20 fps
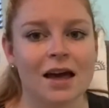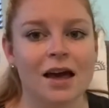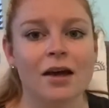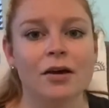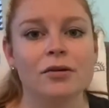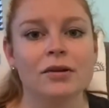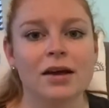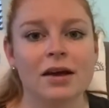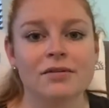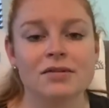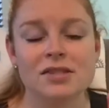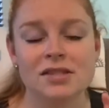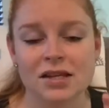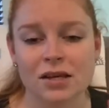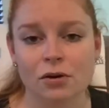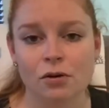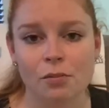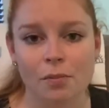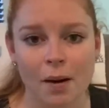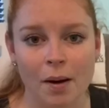I only have a
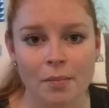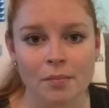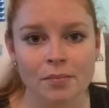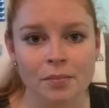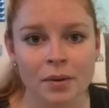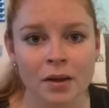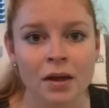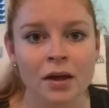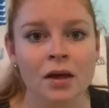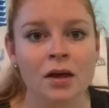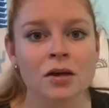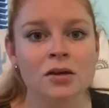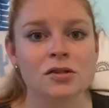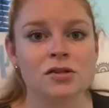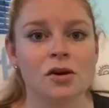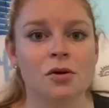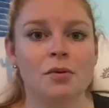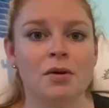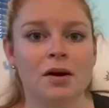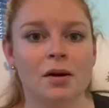single pump,
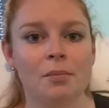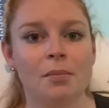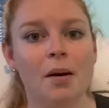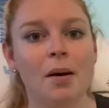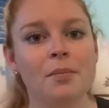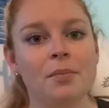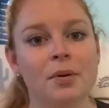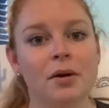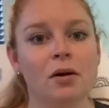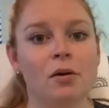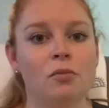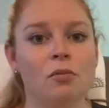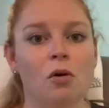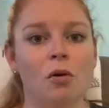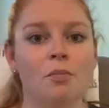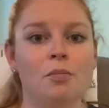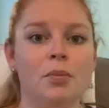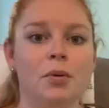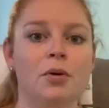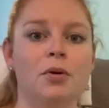so when I'm pumping on
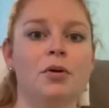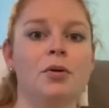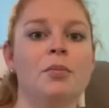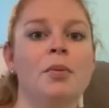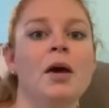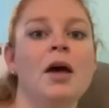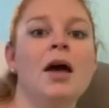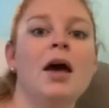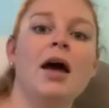one boob,